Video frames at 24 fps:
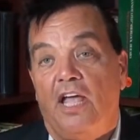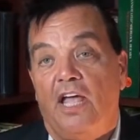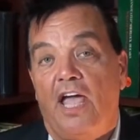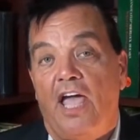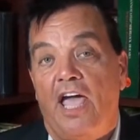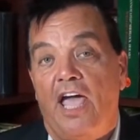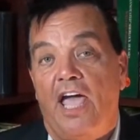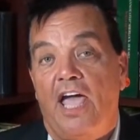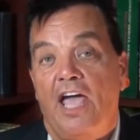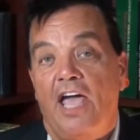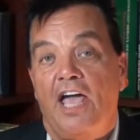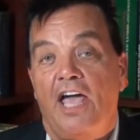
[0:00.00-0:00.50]

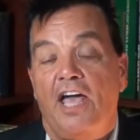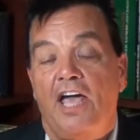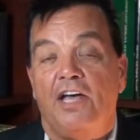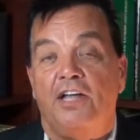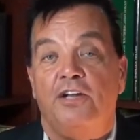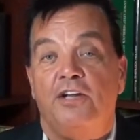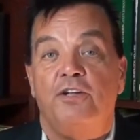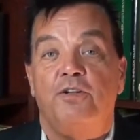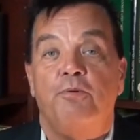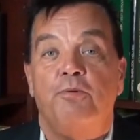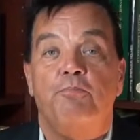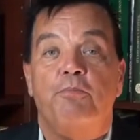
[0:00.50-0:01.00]

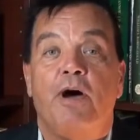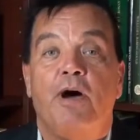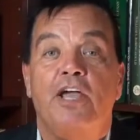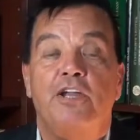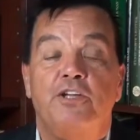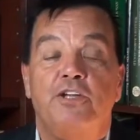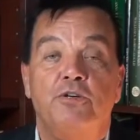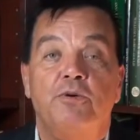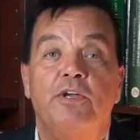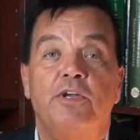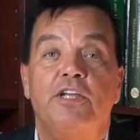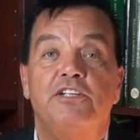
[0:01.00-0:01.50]
And by
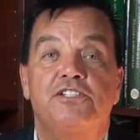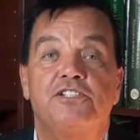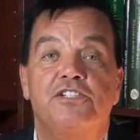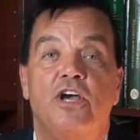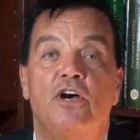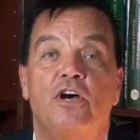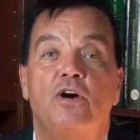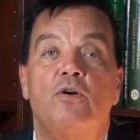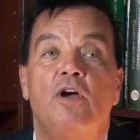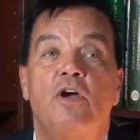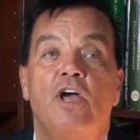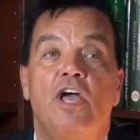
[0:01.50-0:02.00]
doing
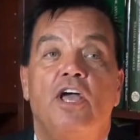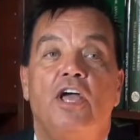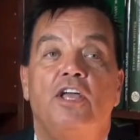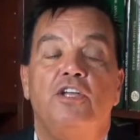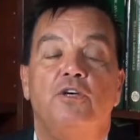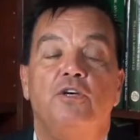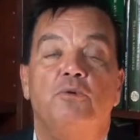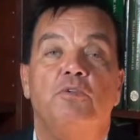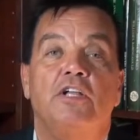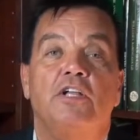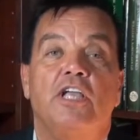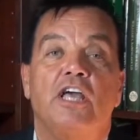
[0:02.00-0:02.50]
so,
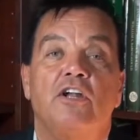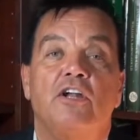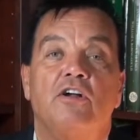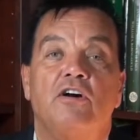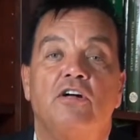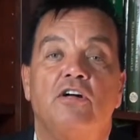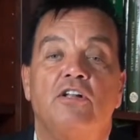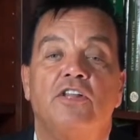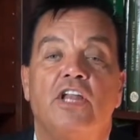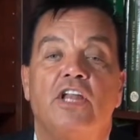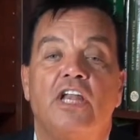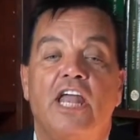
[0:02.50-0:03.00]
you will get
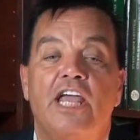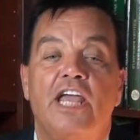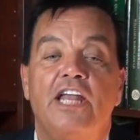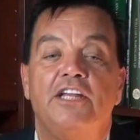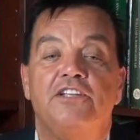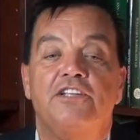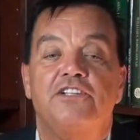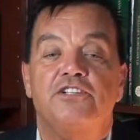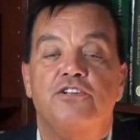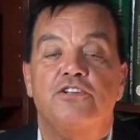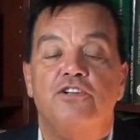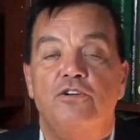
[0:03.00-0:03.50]
all the
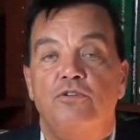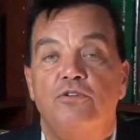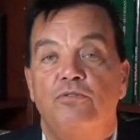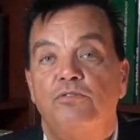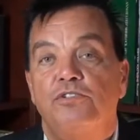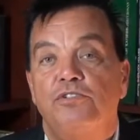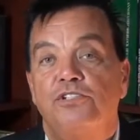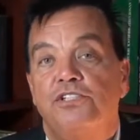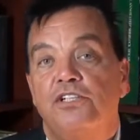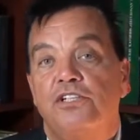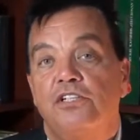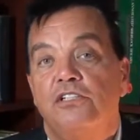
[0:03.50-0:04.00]
latest
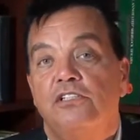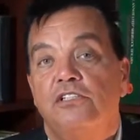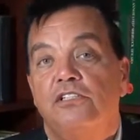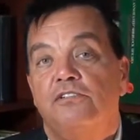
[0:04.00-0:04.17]
news,